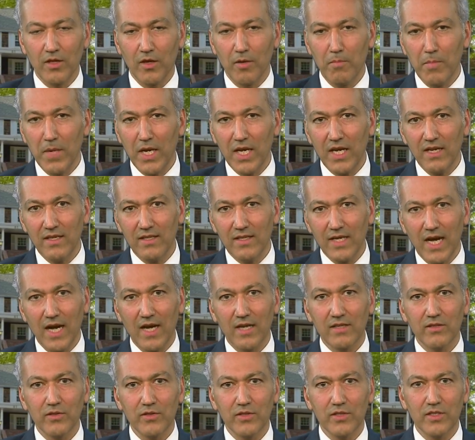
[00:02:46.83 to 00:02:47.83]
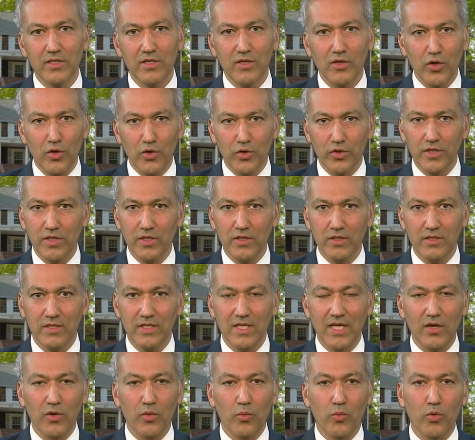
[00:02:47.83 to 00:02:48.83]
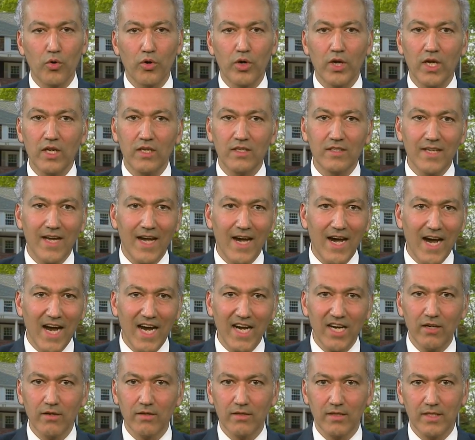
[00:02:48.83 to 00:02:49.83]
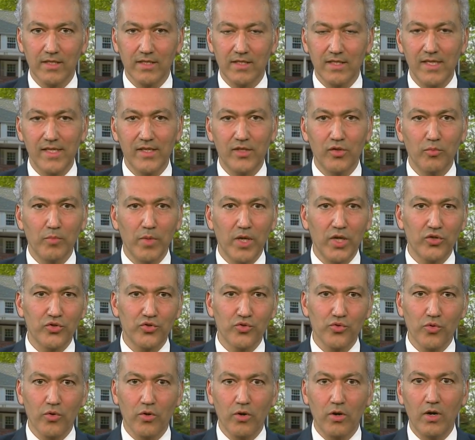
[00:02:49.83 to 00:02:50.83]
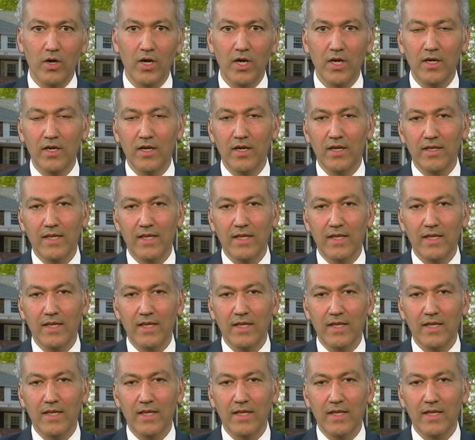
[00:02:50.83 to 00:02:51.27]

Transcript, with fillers: There are many doctors and nurses that are working tirelessly to make sure